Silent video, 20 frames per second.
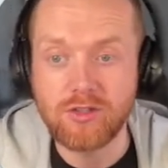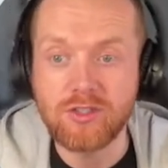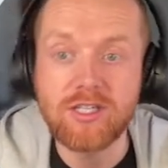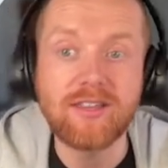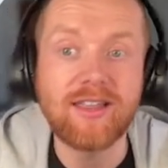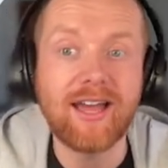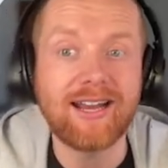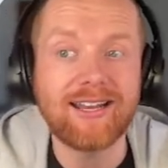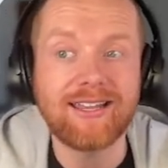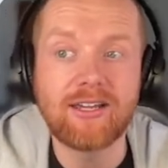
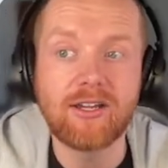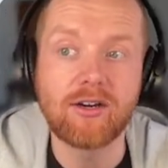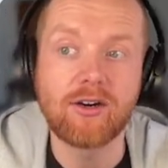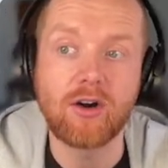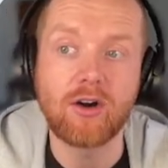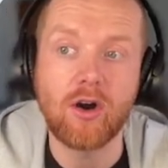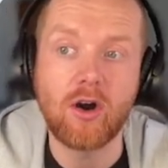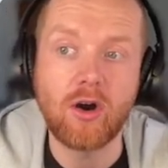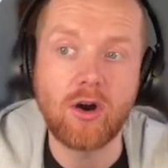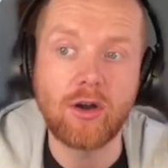that
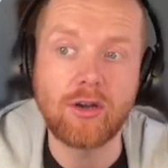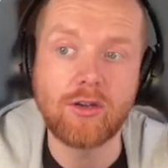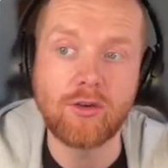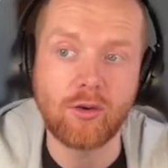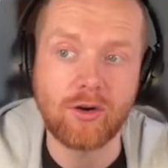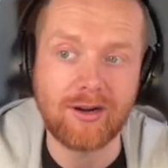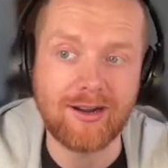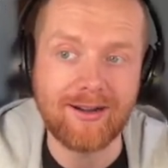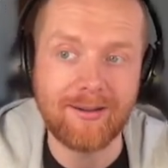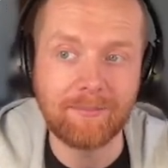here on
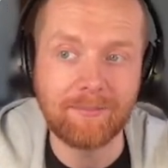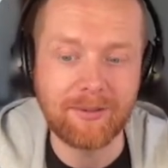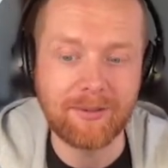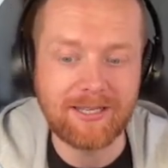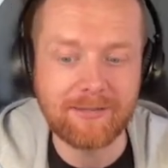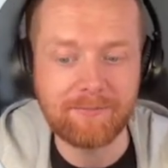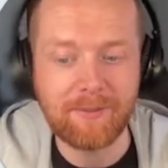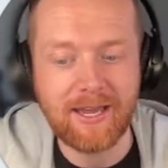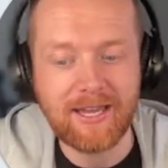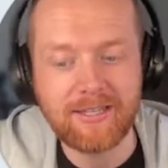your
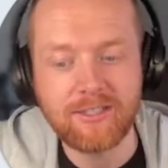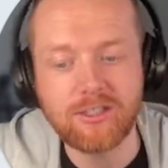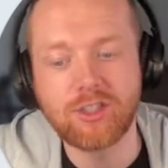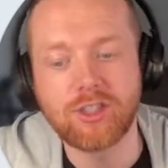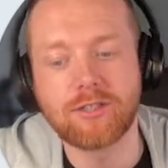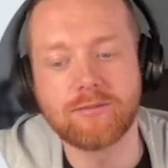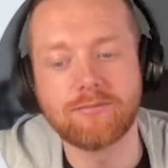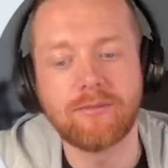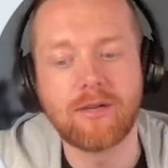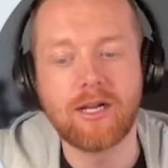company
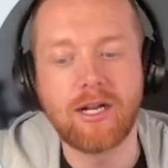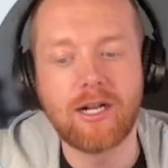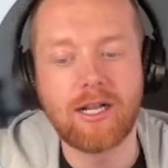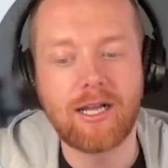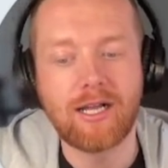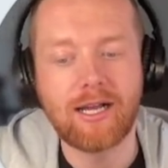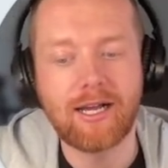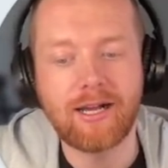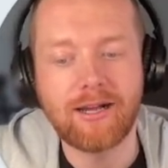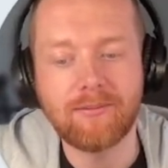page,
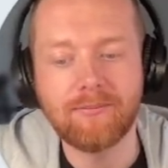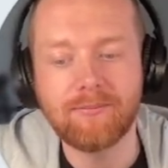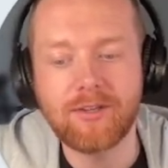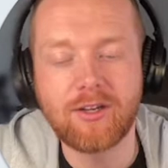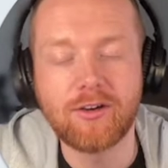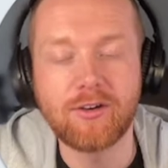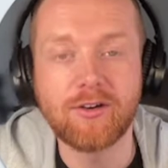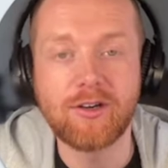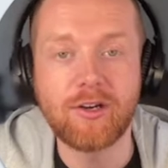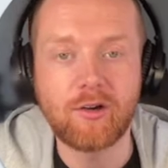
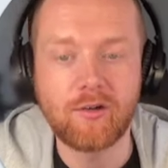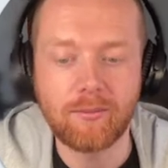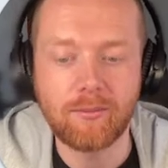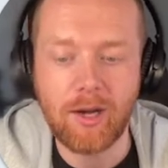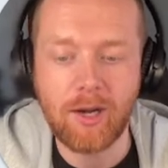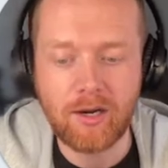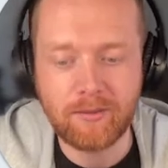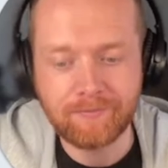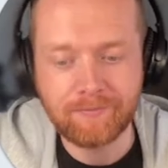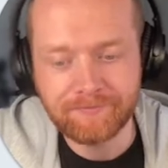here near the
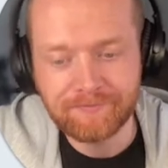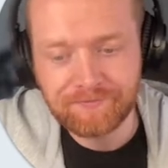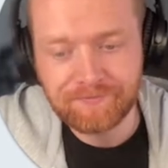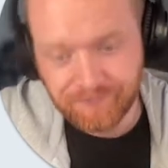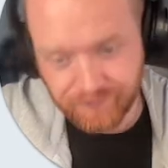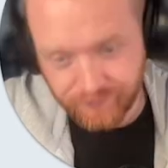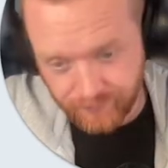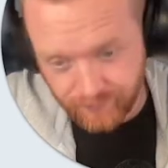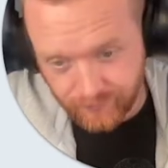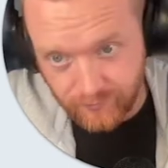bottom.
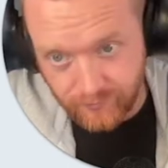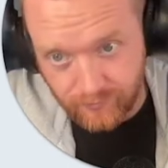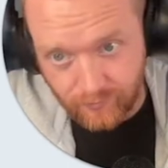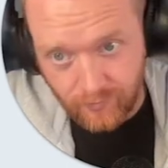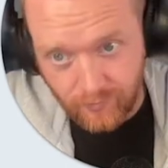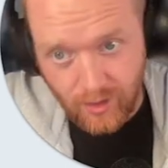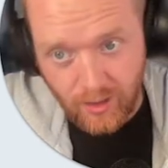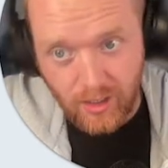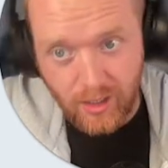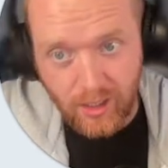
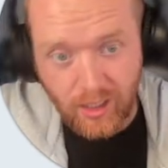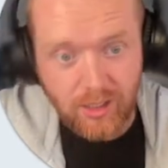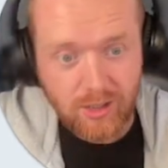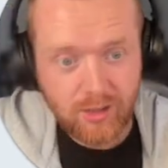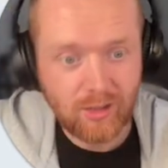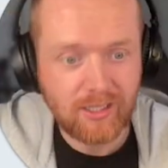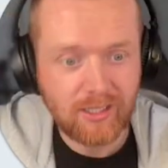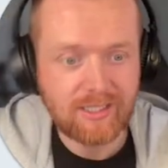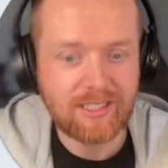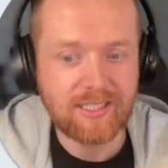So
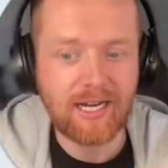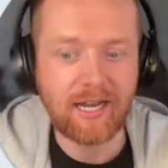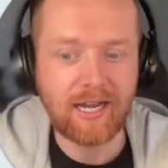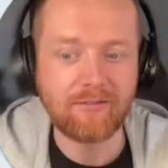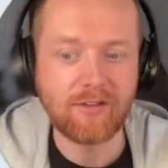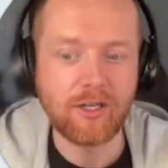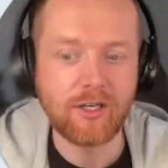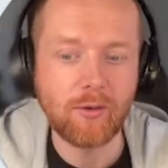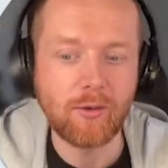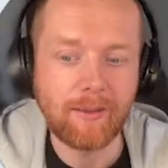let's dive
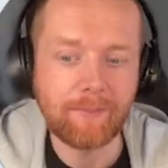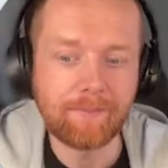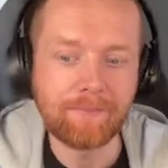into it.